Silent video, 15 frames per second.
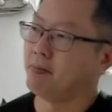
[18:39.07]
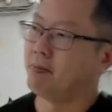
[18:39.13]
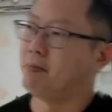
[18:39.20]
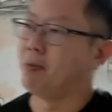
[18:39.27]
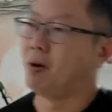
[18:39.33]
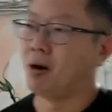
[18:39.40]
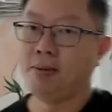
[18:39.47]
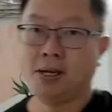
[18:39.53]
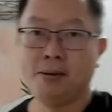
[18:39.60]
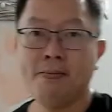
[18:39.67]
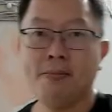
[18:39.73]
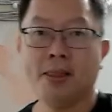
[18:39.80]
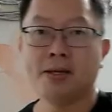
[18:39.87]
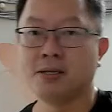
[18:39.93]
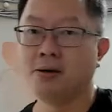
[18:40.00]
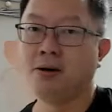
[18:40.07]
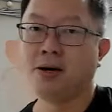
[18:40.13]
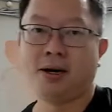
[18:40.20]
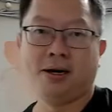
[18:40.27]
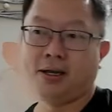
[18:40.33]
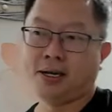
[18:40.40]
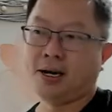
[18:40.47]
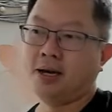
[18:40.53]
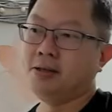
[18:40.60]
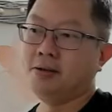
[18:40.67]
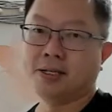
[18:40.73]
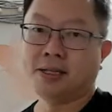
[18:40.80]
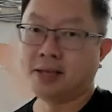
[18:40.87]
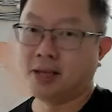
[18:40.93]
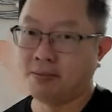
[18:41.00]
problem, so I can't
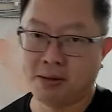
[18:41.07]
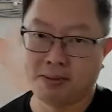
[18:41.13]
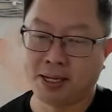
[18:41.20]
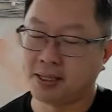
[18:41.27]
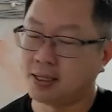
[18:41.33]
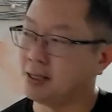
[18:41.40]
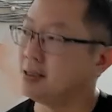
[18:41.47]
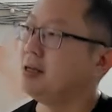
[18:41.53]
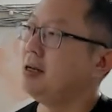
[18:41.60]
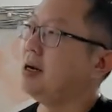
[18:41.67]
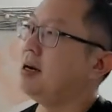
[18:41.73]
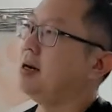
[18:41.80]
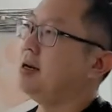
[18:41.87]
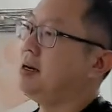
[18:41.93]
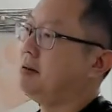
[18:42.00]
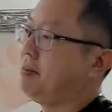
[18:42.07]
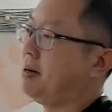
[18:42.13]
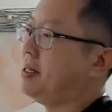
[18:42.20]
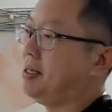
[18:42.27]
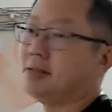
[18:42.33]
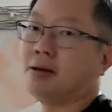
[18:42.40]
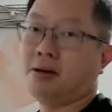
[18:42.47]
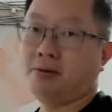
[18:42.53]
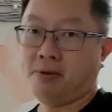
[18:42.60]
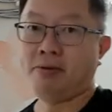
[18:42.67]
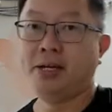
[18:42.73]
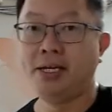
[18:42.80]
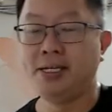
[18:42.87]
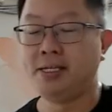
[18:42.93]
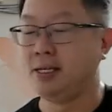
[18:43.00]
use a table method. But it's a
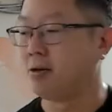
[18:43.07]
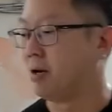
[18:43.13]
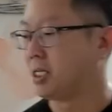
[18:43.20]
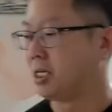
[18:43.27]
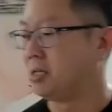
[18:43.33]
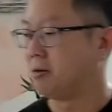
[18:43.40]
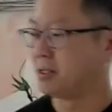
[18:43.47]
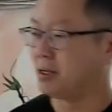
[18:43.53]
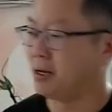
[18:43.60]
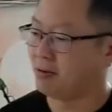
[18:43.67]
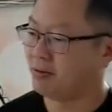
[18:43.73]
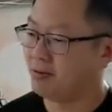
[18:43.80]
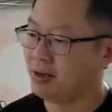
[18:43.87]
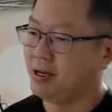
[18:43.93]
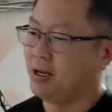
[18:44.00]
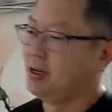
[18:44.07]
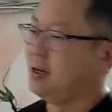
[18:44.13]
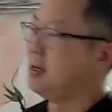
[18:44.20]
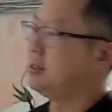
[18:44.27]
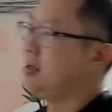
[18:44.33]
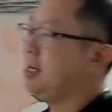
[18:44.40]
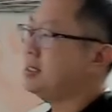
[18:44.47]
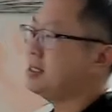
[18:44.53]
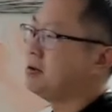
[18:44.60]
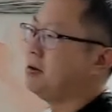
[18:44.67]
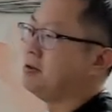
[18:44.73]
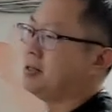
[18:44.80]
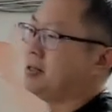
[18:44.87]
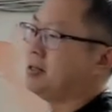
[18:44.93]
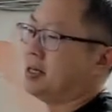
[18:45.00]
very easy question to solve. So let's go
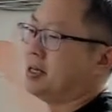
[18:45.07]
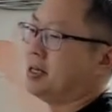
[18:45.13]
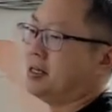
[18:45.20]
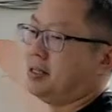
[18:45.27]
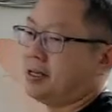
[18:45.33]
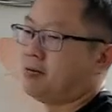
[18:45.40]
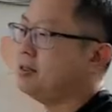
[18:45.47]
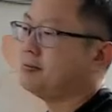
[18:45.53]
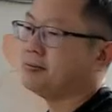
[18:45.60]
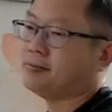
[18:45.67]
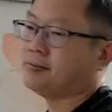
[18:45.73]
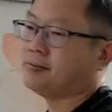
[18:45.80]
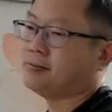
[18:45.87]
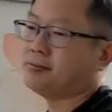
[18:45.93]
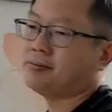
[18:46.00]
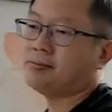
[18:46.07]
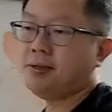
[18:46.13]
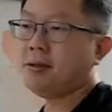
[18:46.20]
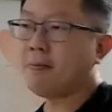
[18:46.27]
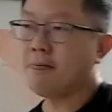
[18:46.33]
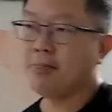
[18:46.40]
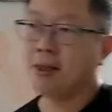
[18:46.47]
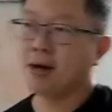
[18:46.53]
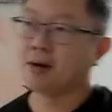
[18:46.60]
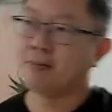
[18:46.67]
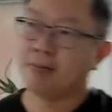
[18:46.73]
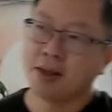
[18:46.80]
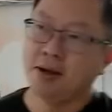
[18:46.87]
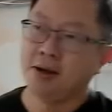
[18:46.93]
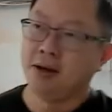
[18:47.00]
on to the next one. Now,
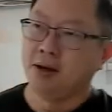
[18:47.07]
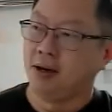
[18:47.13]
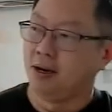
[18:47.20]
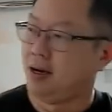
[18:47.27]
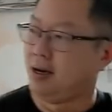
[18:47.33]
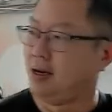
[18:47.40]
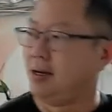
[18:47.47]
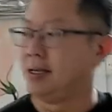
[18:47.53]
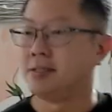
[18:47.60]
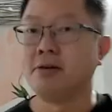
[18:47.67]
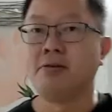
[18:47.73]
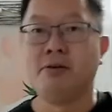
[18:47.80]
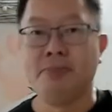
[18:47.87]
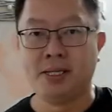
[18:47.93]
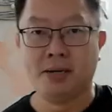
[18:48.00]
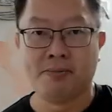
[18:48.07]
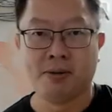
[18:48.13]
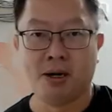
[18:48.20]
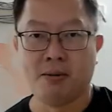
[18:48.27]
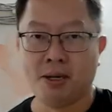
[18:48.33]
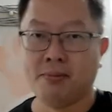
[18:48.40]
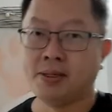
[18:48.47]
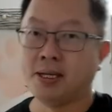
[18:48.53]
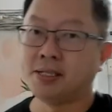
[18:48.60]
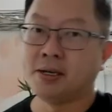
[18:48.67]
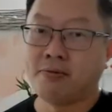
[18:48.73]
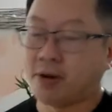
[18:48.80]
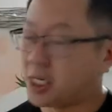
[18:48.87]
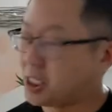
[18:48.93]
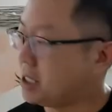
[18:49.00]
there's a remainder problem. There's a
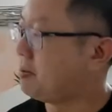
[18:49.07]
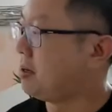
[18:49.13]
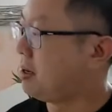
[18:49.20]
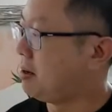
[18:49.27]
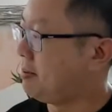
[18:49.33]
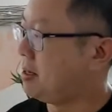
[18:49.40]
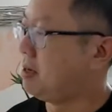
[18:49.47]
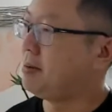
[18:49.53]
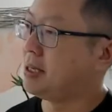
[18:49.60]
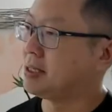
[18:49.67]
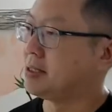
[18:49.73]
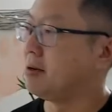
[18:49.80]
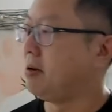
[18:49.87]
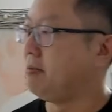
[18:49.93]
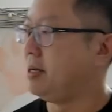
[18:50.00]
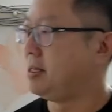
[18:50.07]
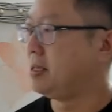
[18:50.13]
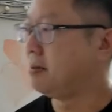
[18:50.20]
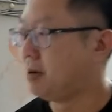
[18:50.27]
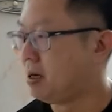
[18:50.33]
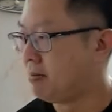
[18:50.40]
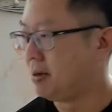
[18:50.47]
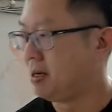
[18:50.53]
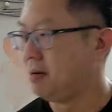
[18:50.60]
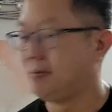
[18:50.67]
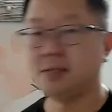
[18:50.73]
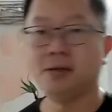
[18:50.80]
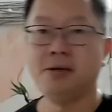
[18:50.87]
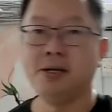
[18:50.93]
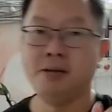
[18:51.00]
fraction problem. There's a remainder problem.
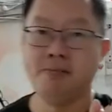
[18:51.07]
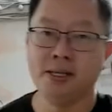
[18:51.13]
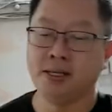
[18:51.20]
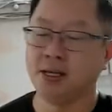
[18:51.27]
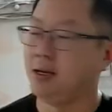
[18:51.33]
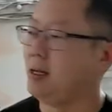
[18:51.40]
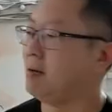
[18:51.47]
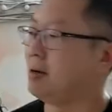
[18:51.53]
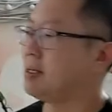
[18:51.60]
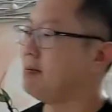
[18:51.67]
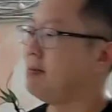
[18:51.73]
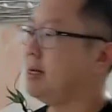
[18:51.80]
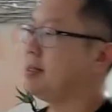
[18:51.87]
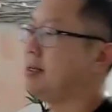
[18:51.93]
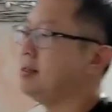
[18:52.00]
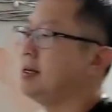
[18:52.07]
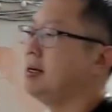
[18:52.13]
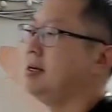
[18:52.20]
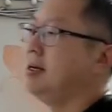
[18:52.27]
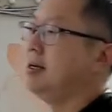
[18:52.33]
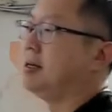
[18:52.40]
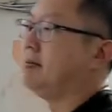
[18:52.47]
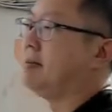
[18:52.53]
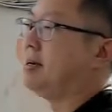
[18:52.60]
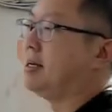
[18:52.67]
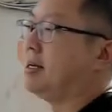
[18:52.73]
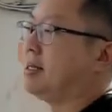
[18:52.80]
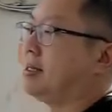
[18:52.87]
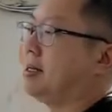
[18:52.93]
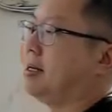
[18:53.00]
So immediately, what's the method? The
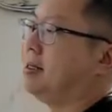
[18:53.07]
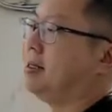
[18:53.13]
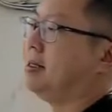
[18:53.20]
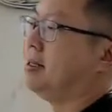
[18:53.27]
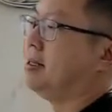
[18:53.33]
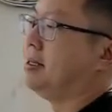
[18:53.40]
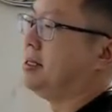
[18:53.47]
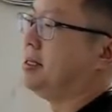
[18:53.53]
method is model.